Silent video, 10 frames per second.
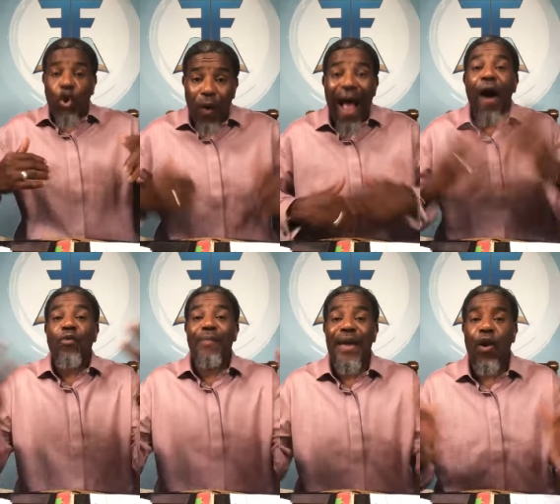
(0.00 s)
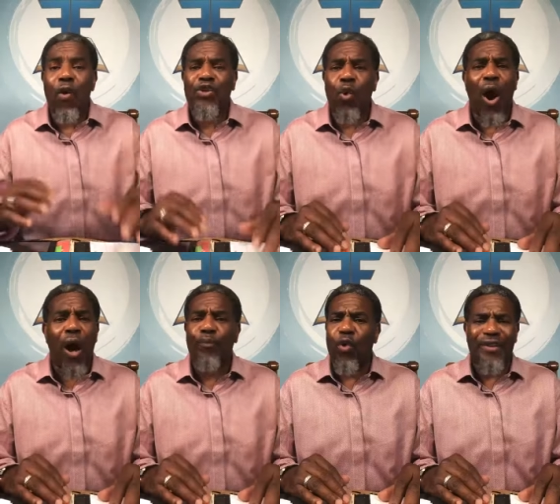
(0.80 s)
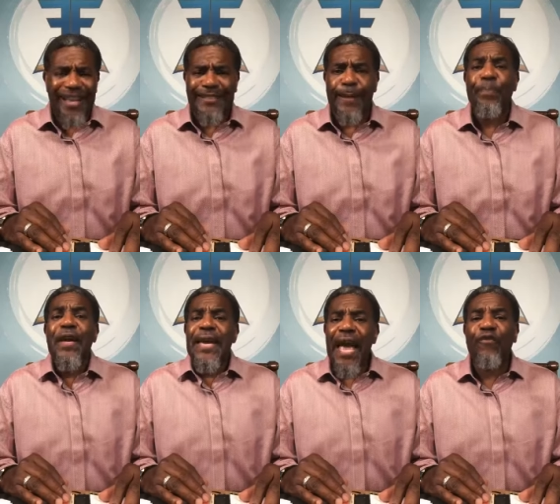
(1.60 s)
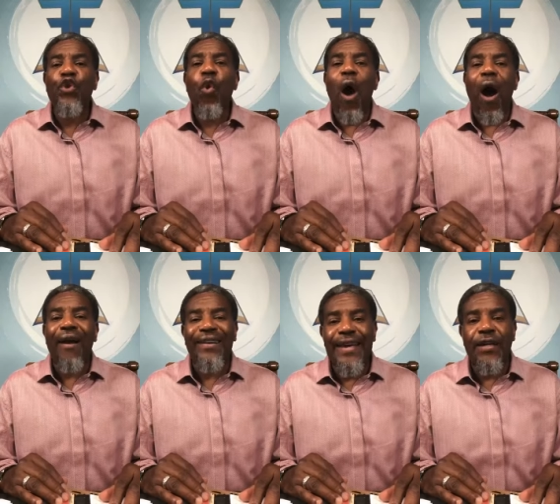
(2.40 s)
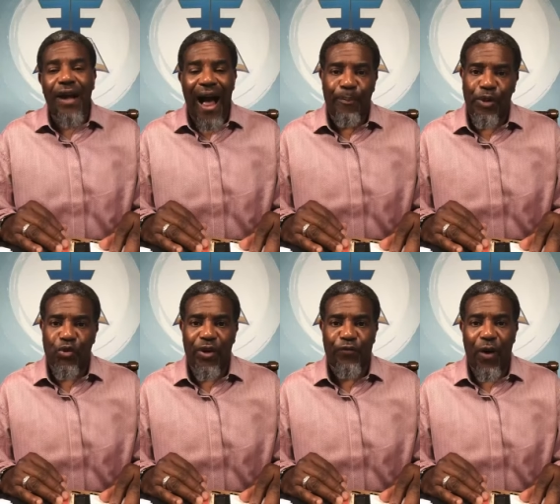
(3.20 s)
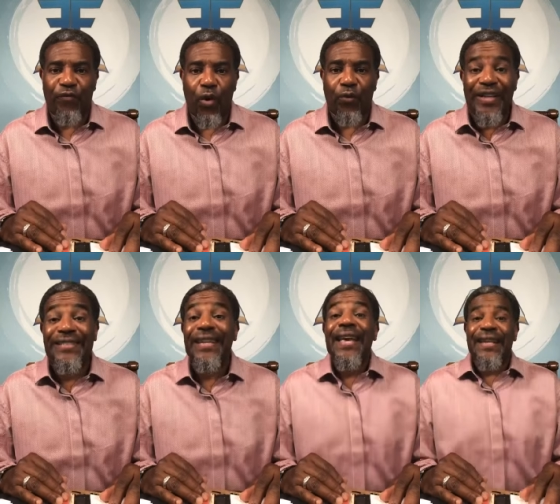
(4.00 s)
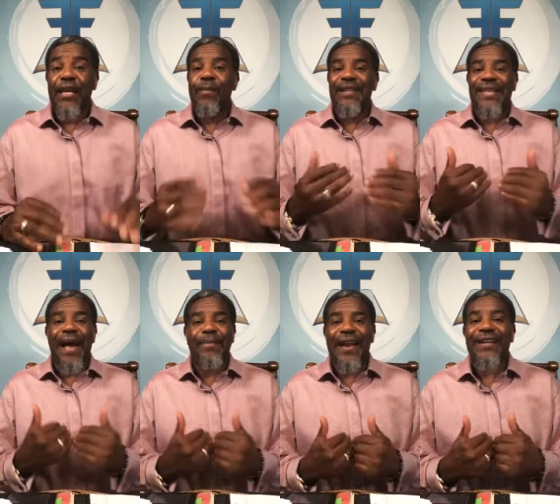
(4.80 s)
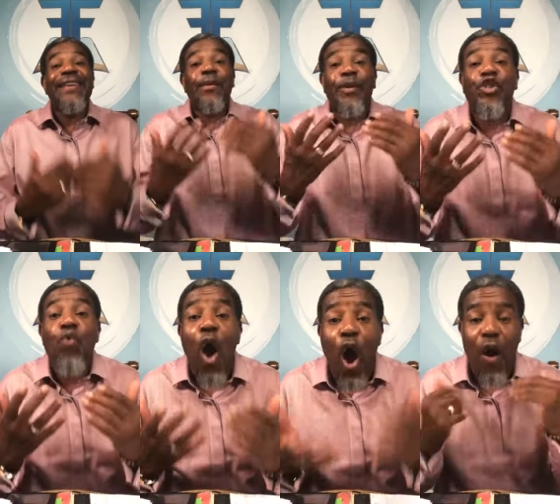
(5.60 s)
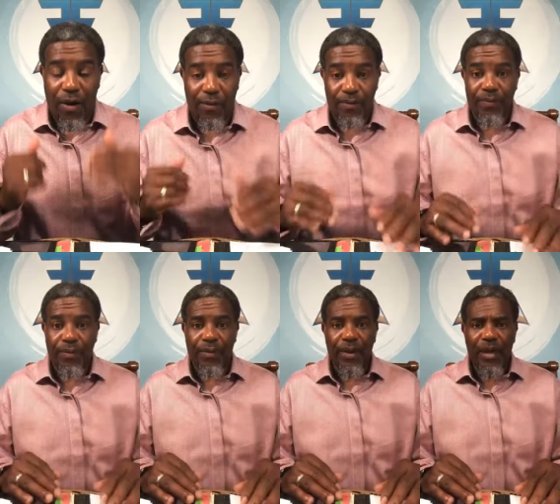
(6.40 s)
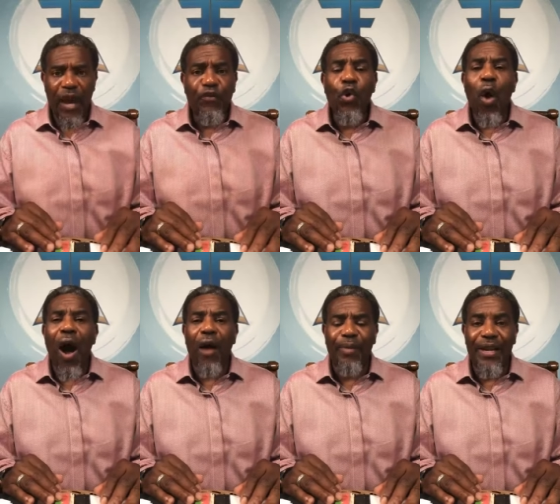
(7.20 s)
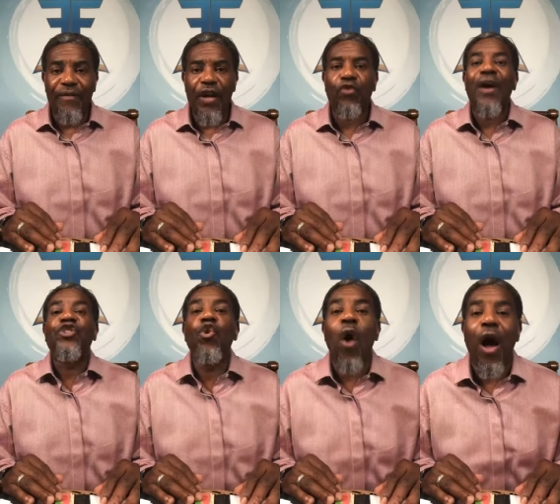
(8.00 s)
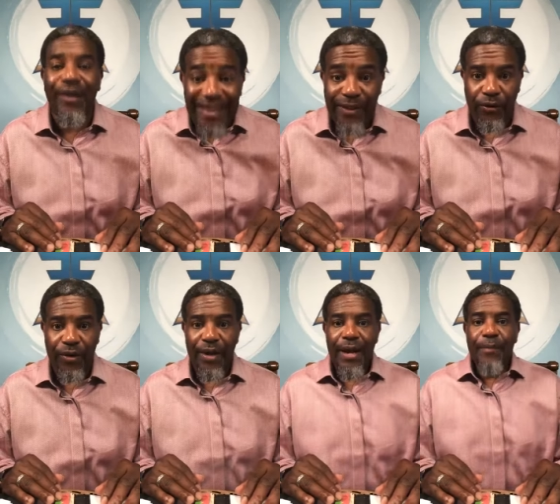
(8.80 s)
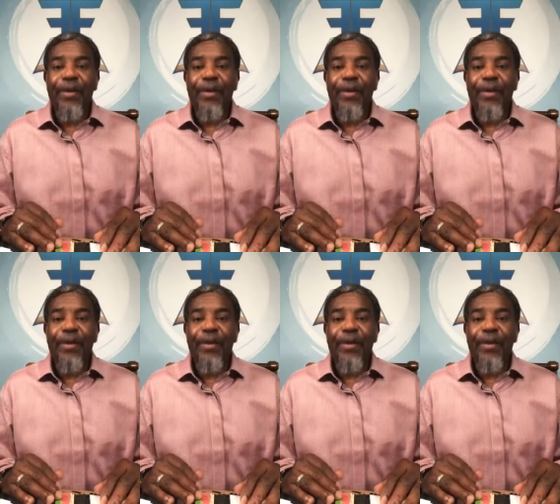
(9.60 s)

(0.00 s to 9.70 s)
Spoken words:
the crowd may go into an uproar. Listen, if you are a leader, God put you in the front for a reason. Now you may say, I'm not a leader, but you are. If you are a believer in Christ, you are a leader.